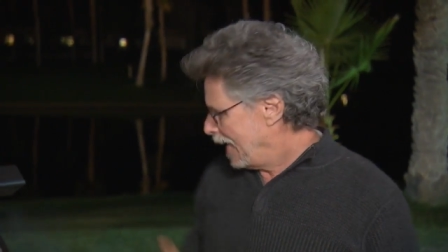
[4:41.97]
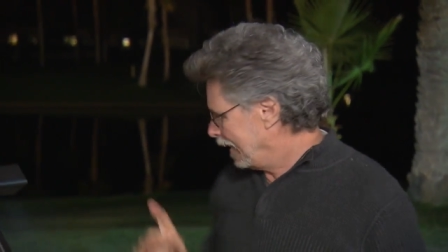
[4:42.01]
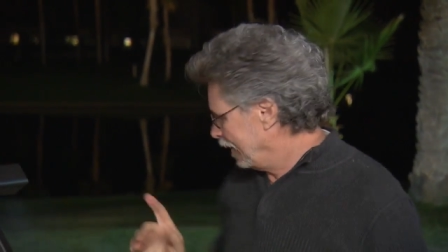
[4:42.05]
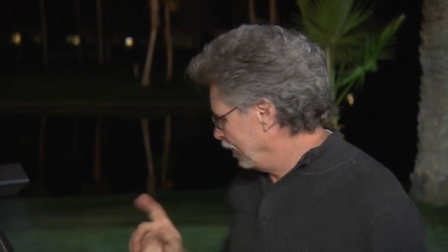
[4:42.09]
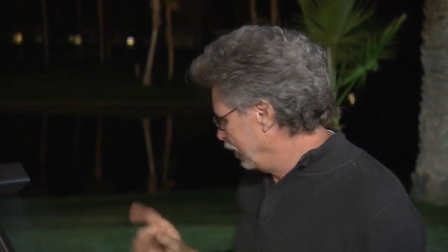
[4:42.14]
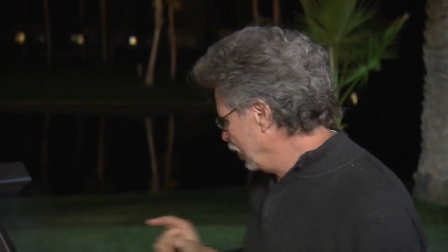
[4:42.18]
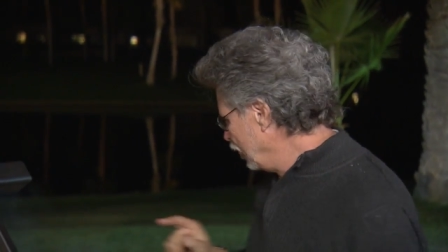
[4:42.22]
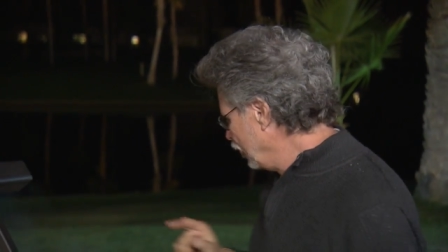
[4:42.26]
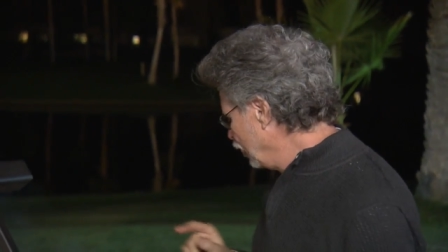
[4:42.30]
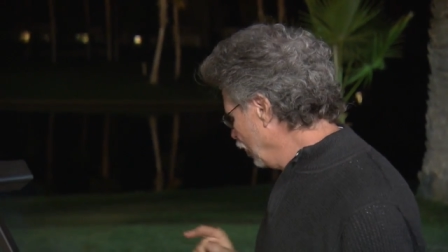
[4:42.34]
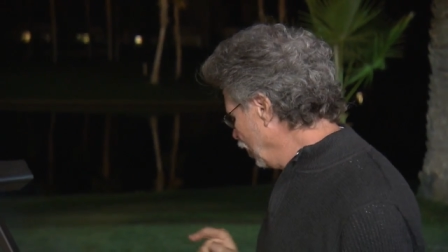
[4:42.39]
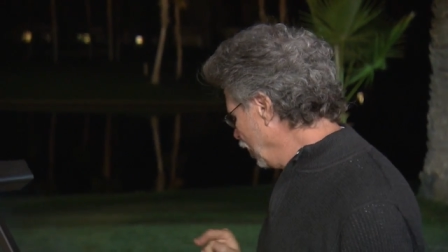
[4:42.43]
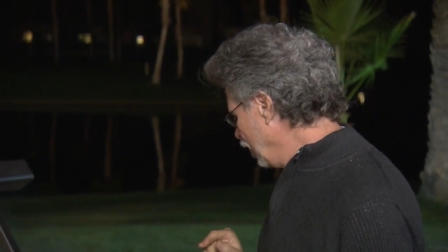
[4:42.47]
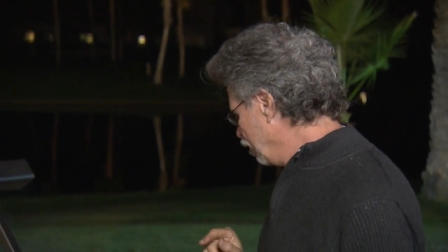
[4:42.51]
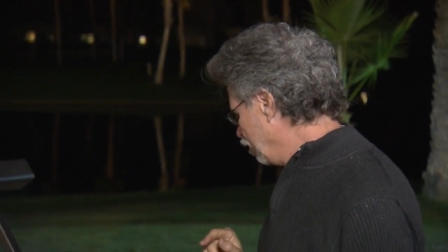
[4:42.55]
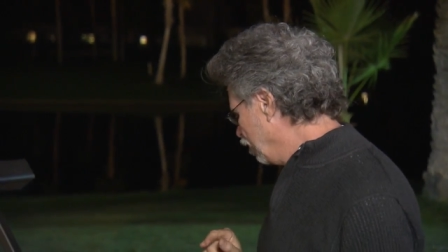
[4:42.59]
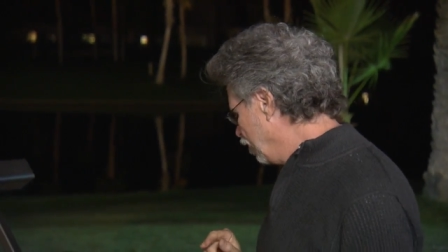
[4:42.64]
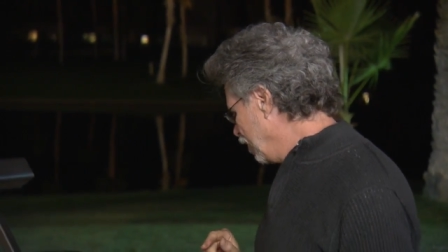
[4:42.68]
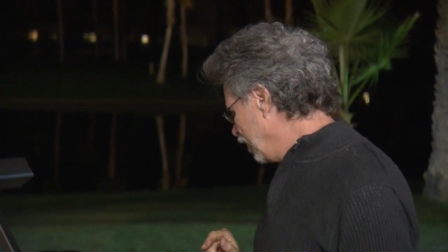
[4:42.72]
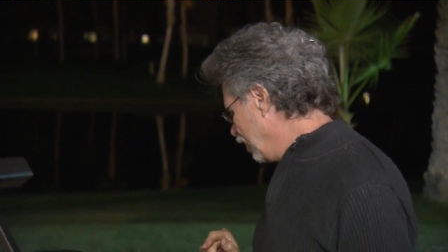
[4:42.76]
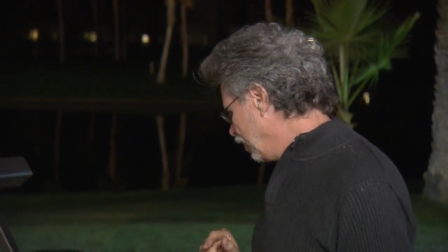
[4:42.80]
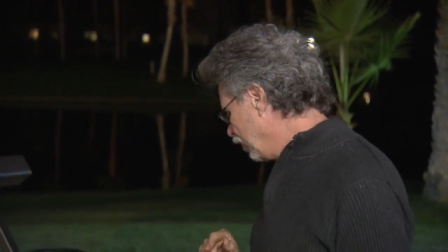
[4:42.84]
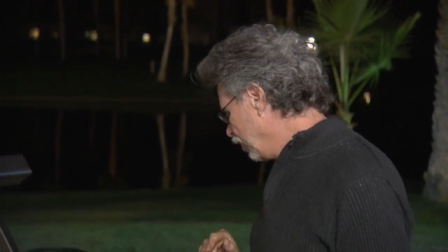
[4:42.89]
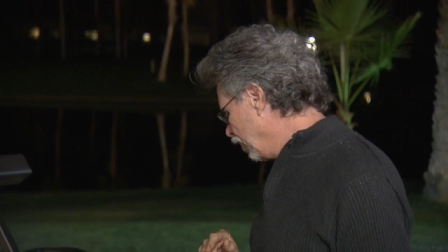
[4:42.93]
And I just want to
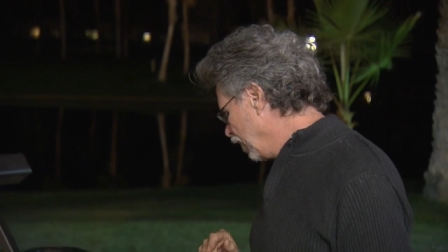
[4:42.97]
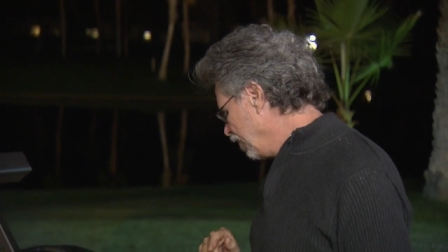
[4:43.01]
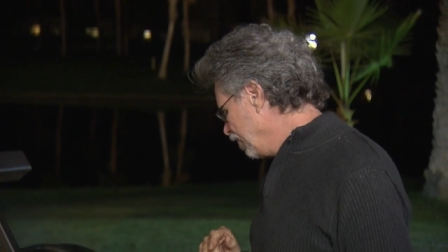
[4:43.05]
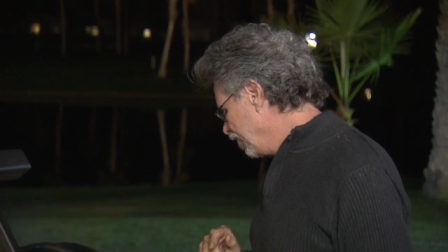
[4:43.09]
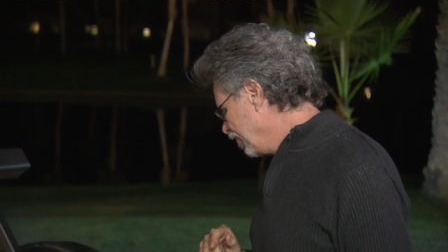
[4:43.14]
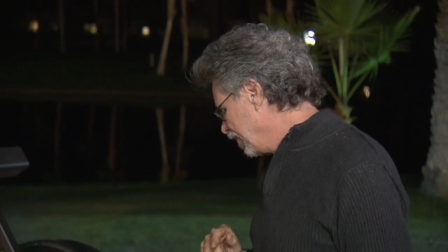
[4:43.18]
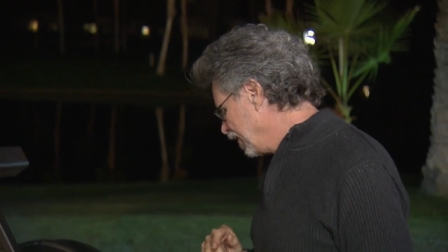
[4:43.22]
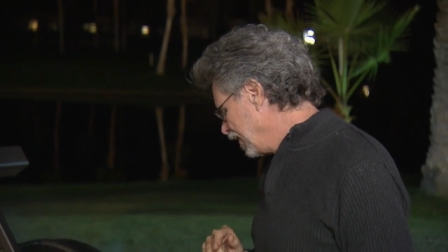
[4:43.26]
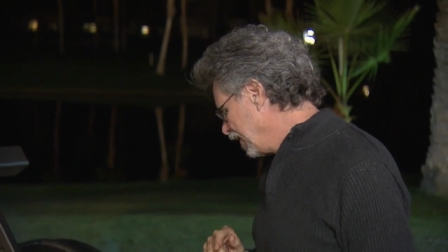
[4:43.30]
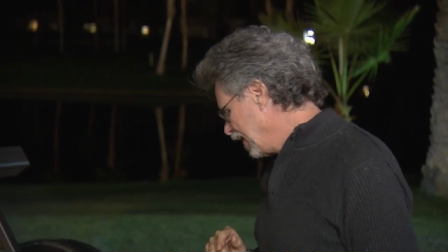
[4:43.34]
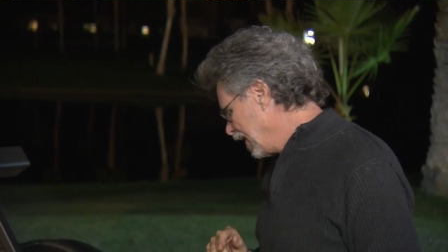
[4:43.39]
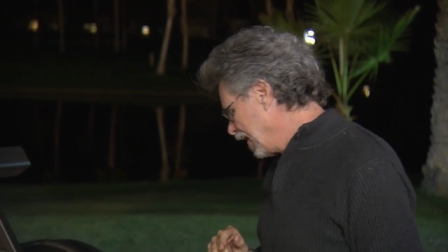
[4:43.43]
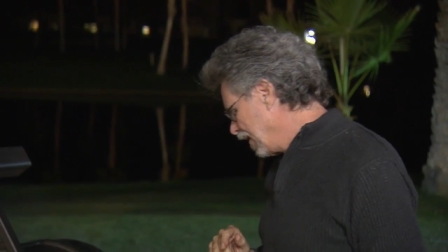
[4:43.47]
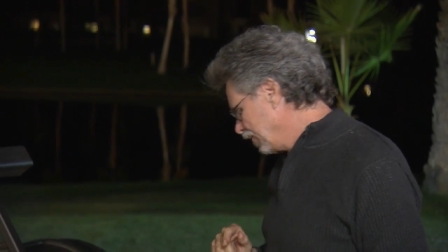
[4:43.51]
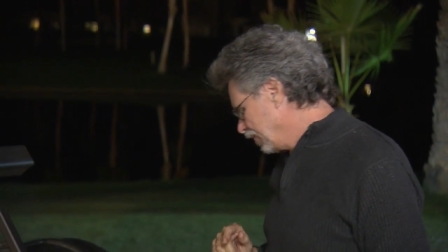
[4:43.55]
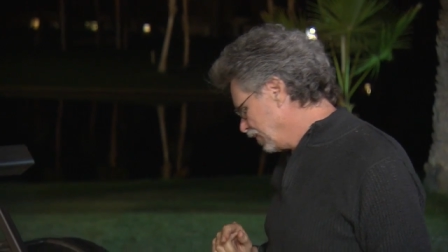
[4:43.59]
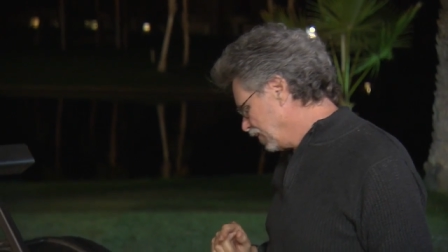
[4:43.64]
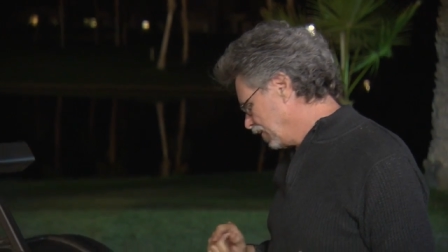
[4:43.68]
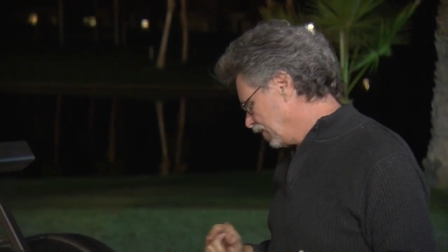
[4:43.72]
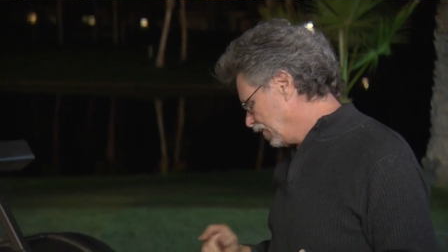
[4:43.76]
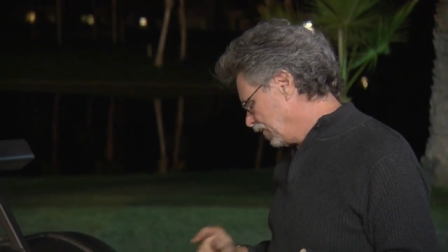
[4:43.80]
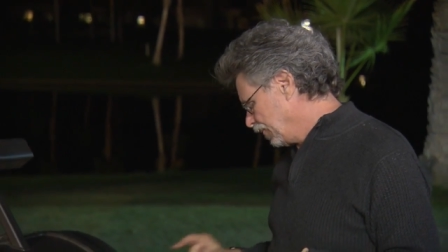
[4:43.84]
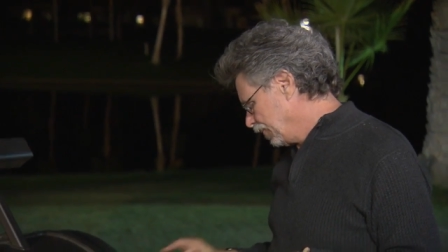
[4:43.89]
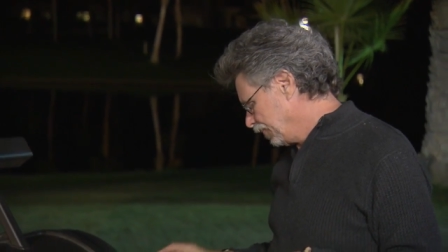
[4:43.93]
point one thing out
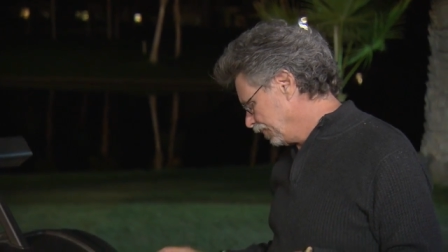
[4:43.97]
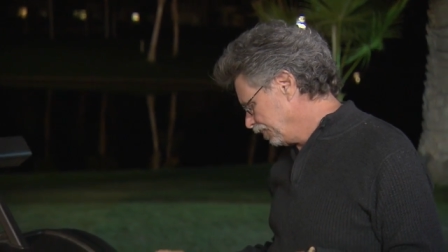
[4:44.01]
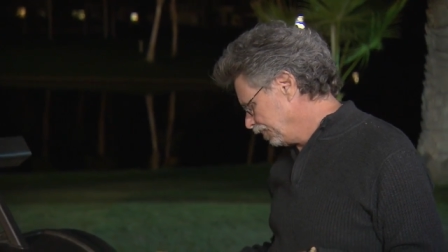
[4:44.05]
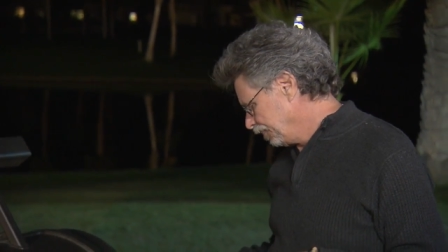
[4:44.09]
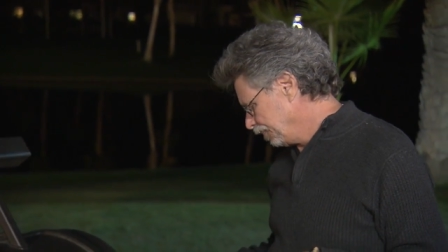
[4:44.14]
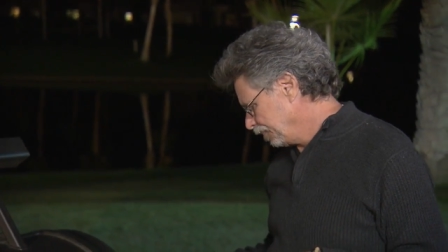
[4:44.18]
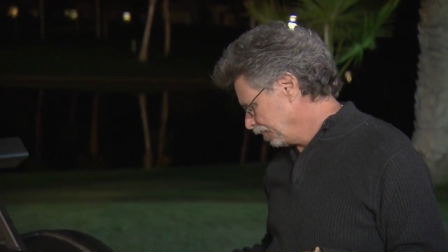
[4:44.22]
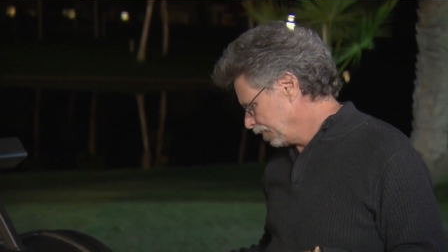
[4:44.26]
to you.